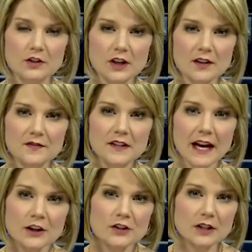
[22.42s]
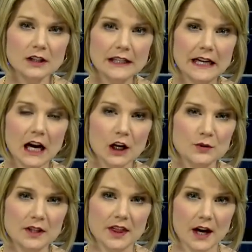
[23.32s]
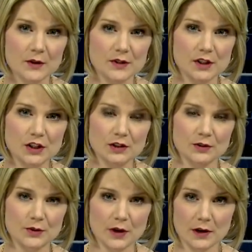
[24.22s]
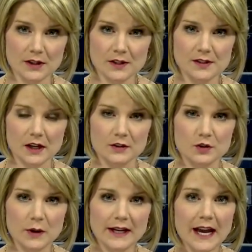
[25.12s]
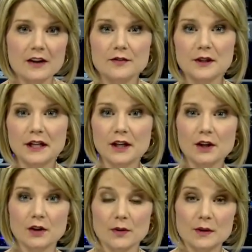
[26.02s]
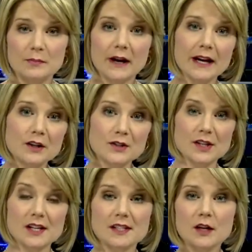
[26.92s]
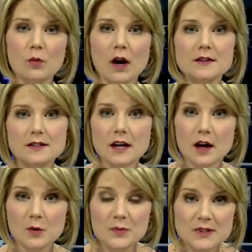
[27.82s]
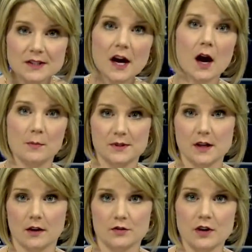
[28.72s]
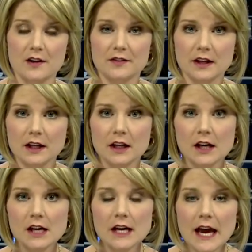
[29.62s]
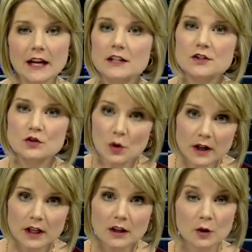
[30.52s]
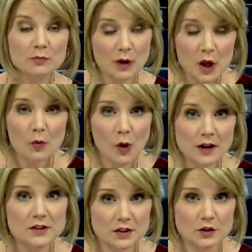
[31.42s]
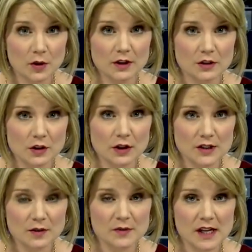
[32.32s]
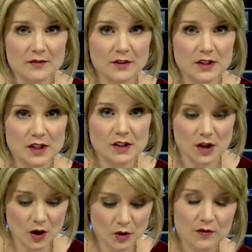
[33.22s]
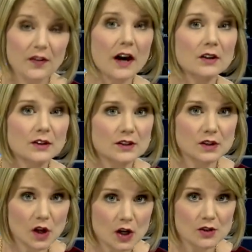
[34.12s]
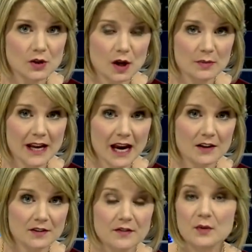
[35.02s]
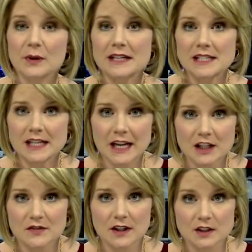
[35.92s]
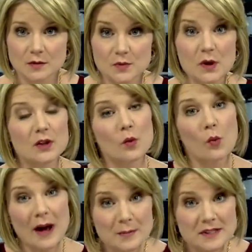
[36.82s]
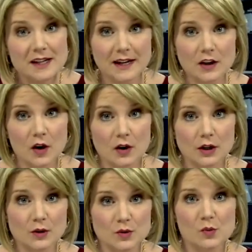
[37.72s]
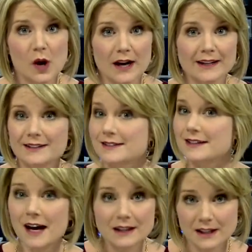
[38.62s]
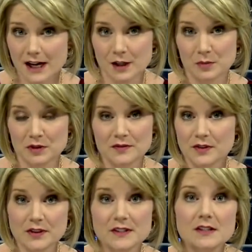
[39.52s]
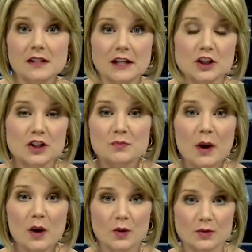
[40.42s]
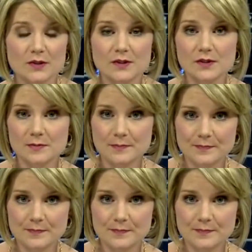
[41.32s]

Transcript: Jeff, nationally, 100,000 children are in the sex trade every year. The mayor says he wants to help stop sex trafficking and is joining or wants to join attorneys from San Francisco who filed this lawsuit on behalf of three teenage victims, while the website argues why it's not liable for the salacious posts.